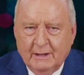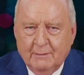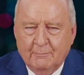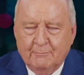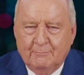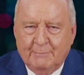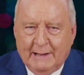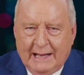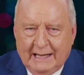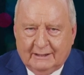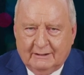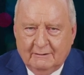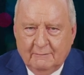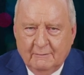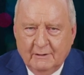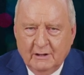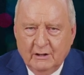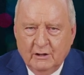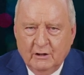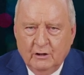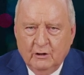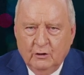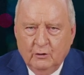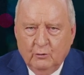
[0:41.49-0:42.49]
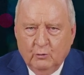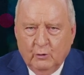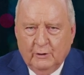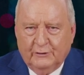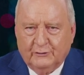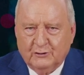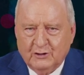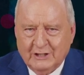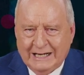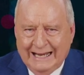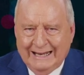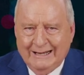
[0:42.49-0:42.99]
But
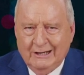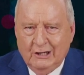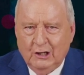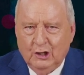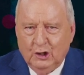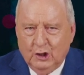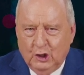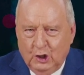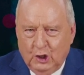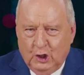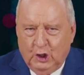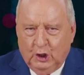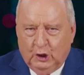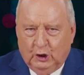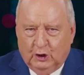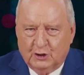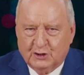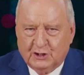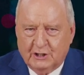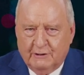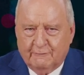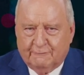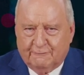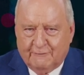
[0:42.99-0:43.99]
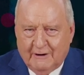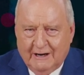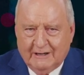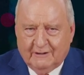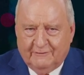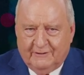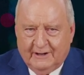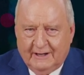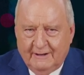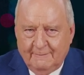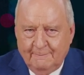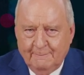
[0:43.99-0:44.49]
with 10 hurdles in front
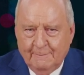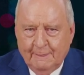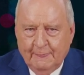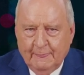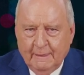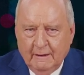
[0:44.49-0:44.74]
of her